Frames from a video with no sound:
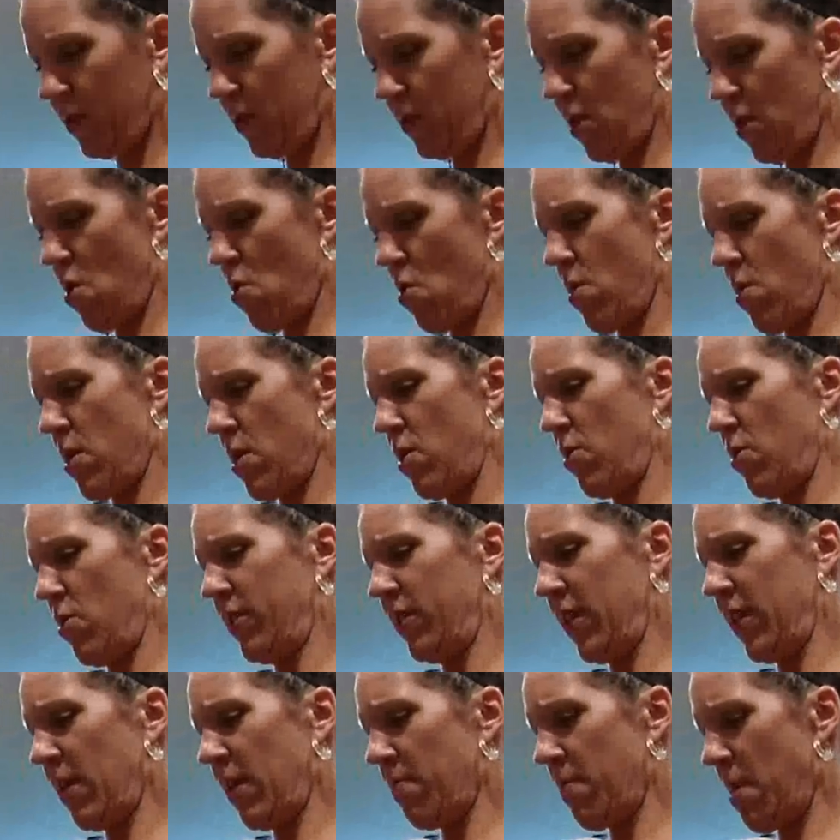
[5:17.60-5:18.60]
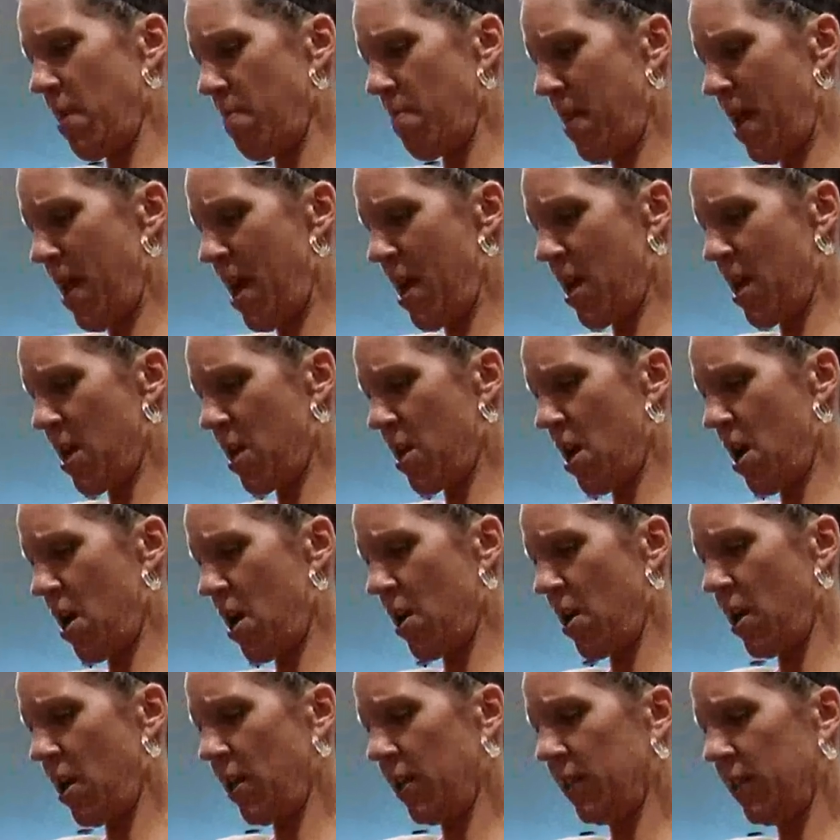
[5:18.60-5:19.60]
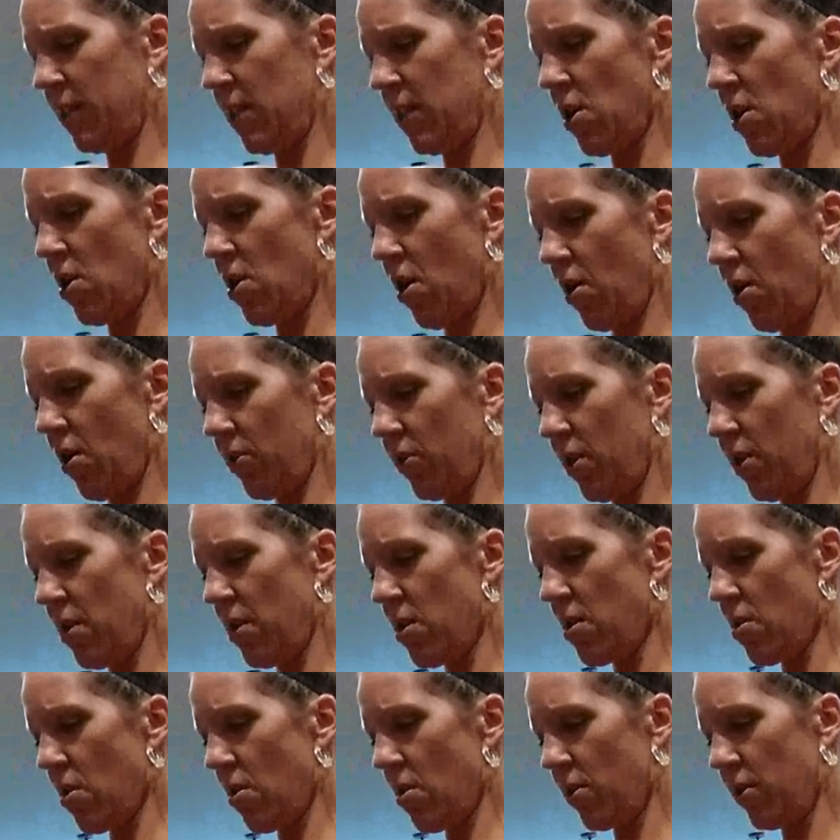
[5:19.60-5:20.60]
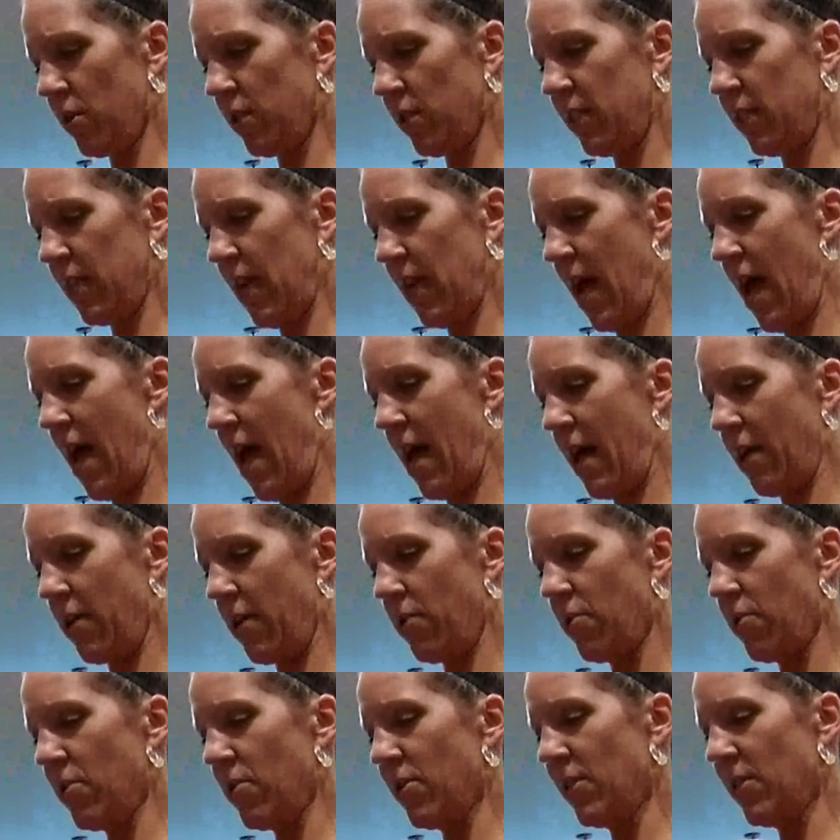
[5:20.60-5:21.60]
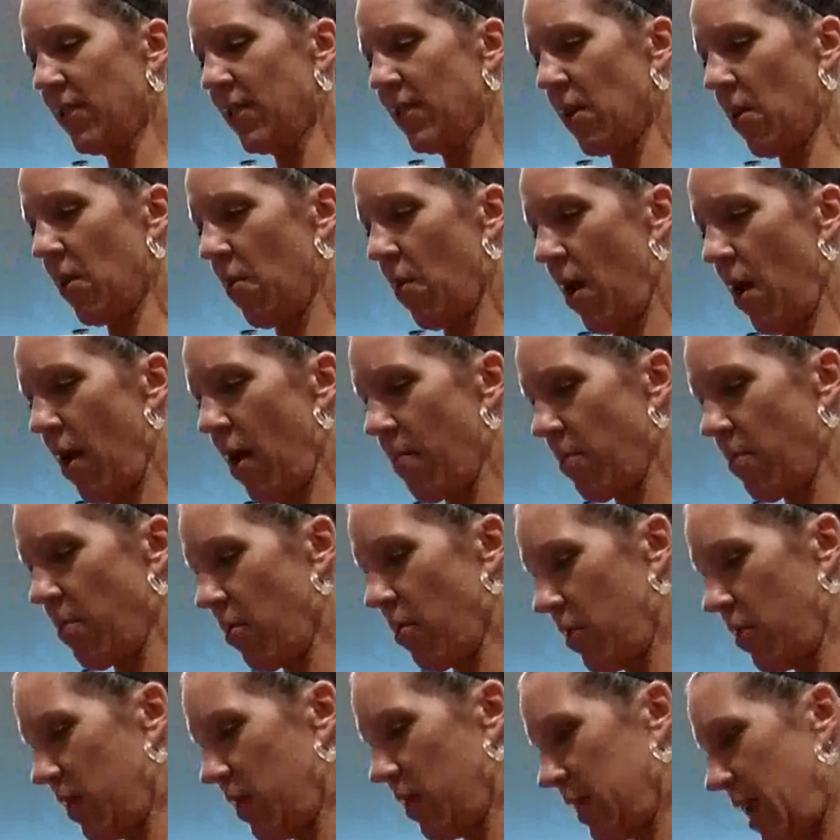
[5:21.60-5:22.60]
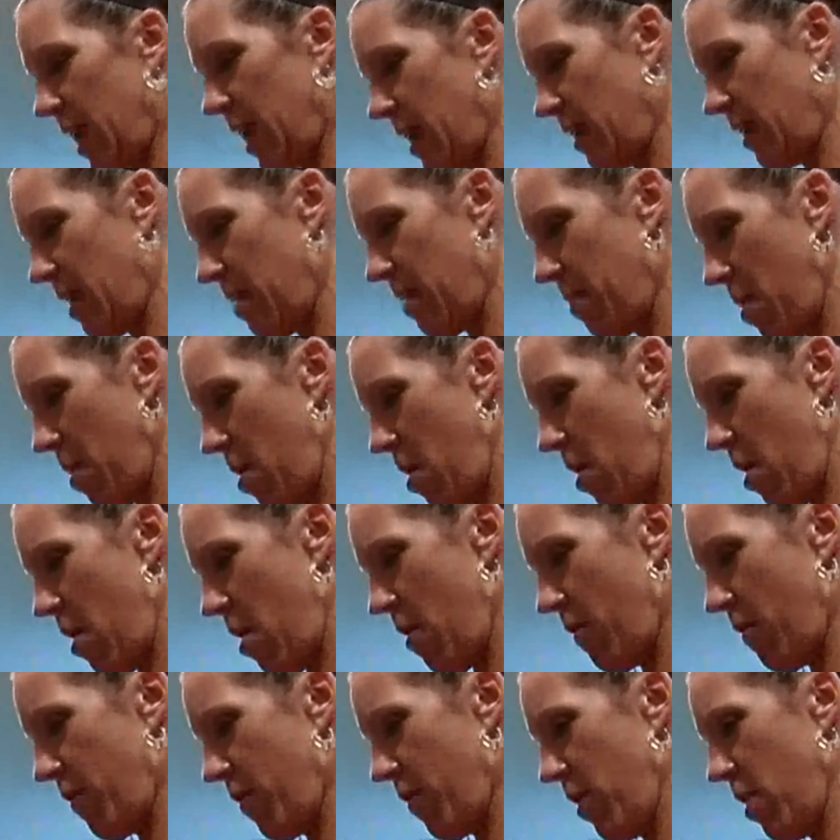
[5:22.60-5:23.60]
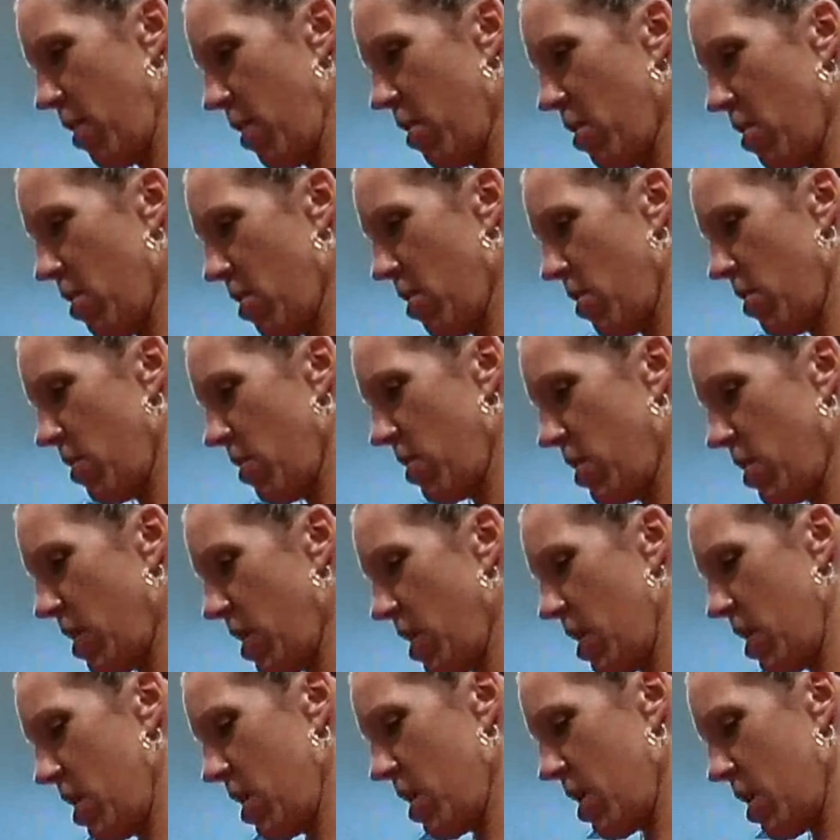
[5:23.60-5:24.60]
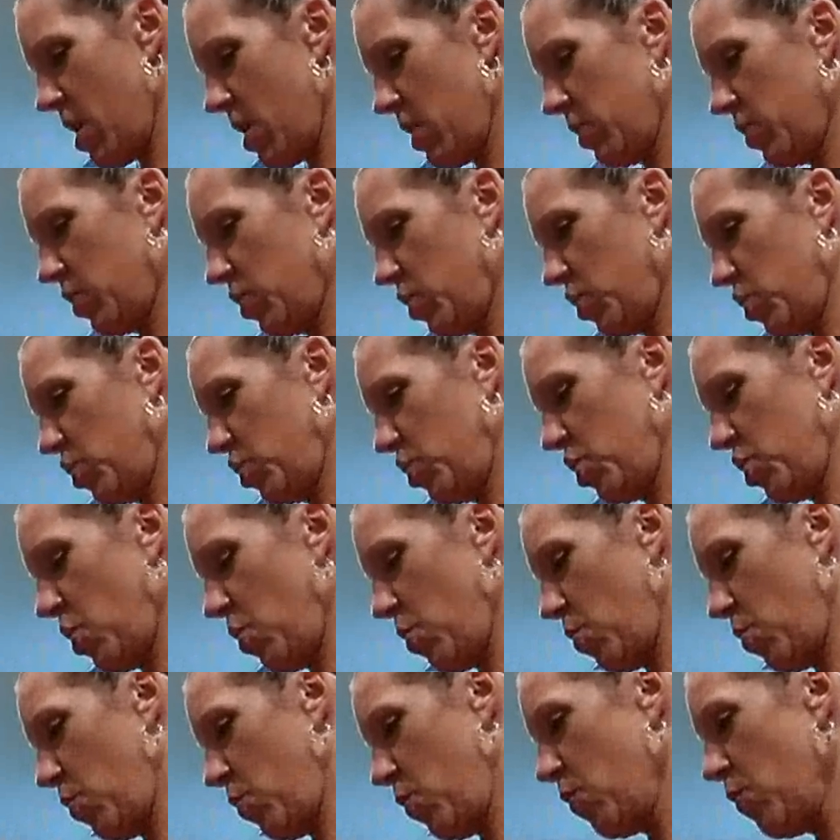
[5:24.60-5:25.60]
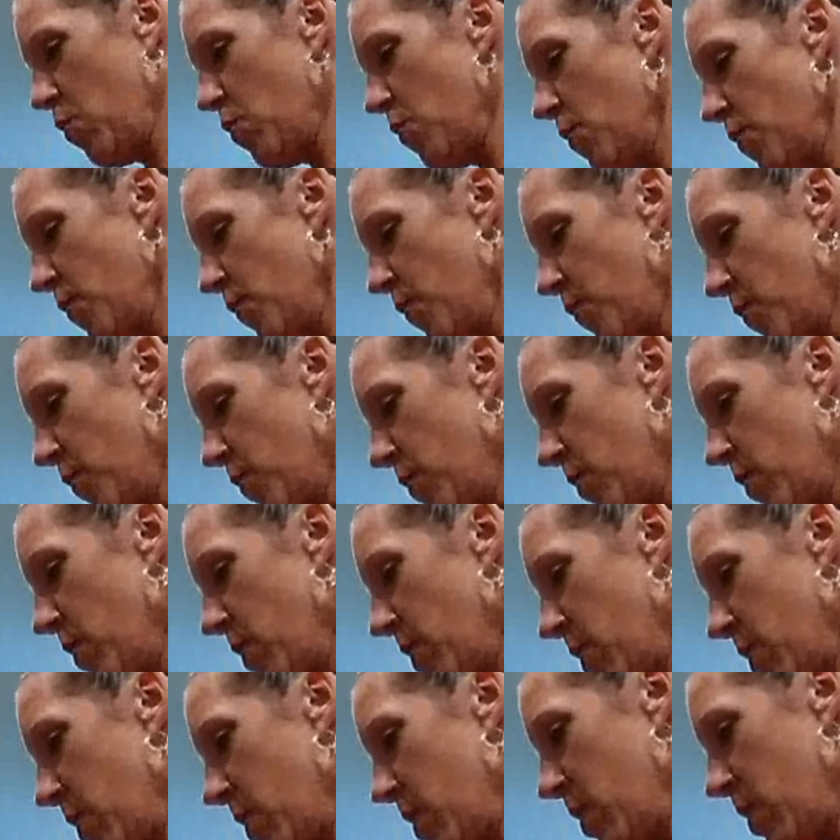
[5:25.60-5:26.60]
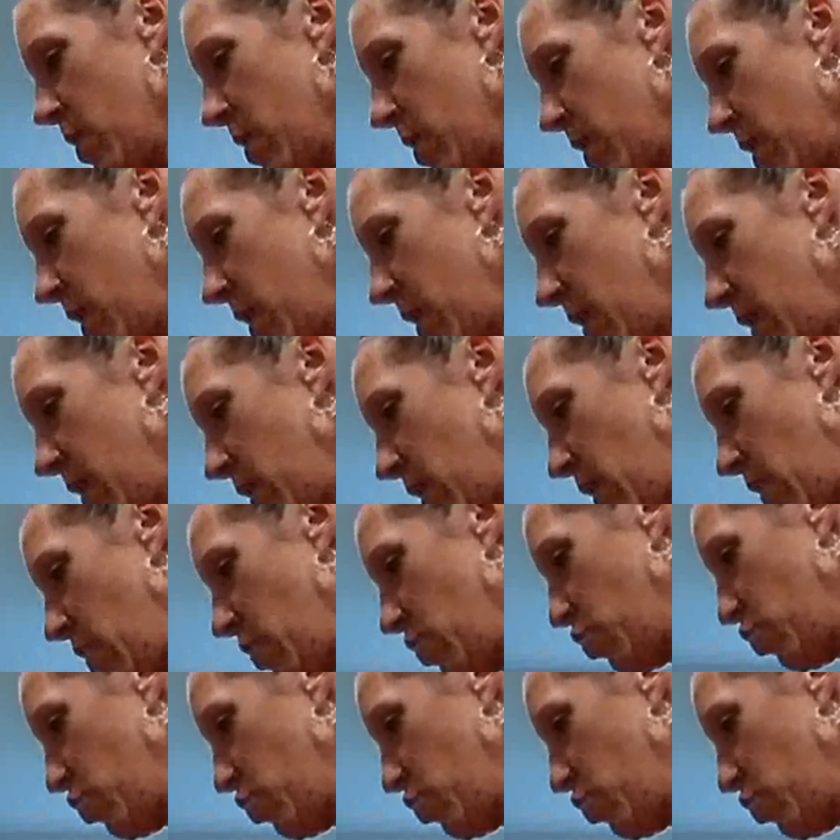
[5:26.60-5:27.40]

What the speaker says: So it looks like my bacon, onions, and garlic are done. So I'm going to take them off the stove and